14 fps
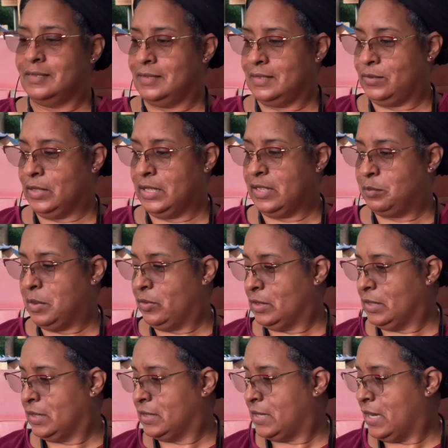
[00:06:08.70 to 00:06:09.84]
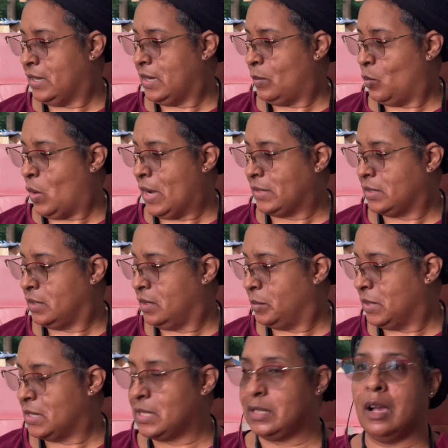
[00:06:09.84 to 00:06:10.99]
forgive me for looking down. I'm watching him
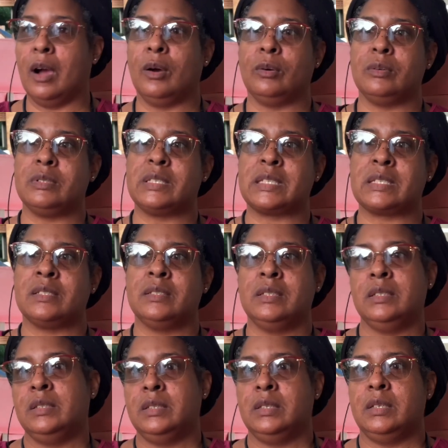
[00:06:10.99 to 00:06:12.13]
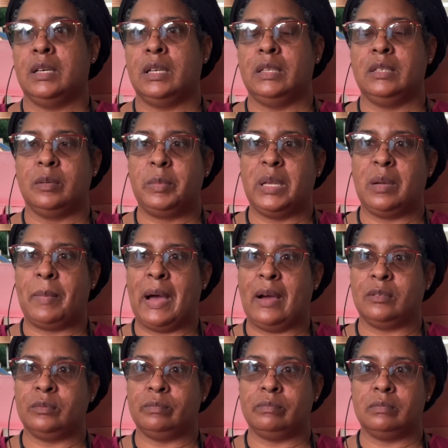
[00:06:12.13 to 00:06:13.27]
as he goes. A little bit
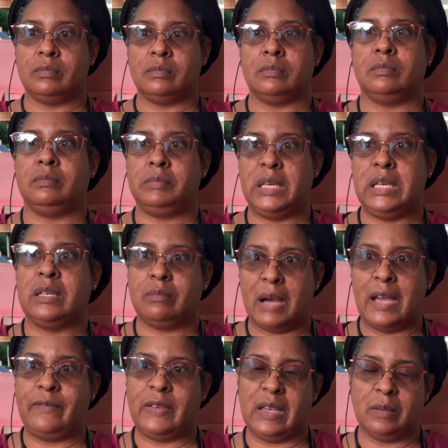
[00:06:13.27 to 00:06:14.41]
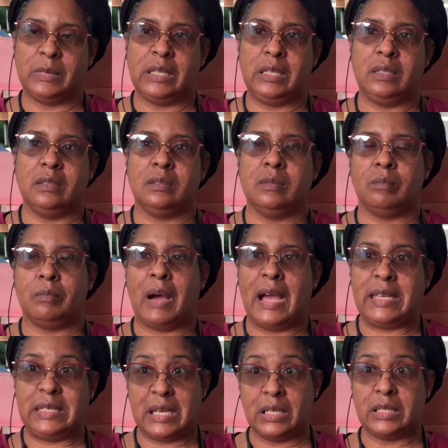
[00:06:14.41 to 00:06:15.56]
about me and my family. My
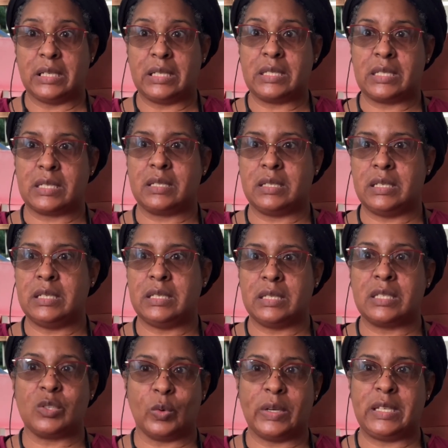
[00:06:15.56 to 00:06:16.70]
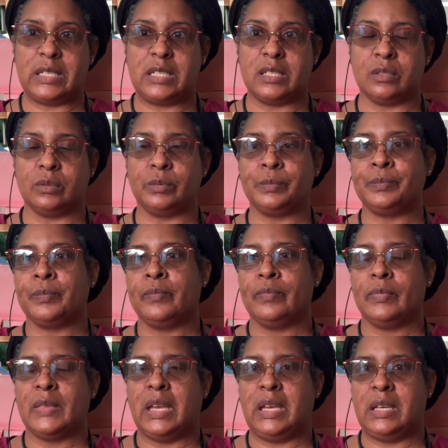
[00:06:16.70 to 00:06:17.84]
youngest is 22.
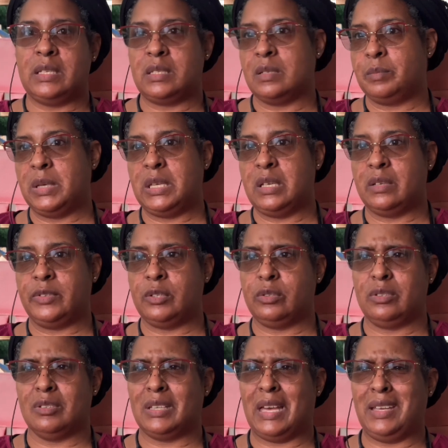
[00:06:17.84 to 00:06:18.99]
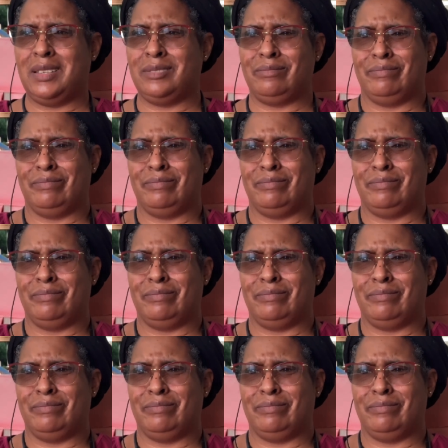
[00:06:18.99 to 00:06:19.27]
And to many of you, you're like,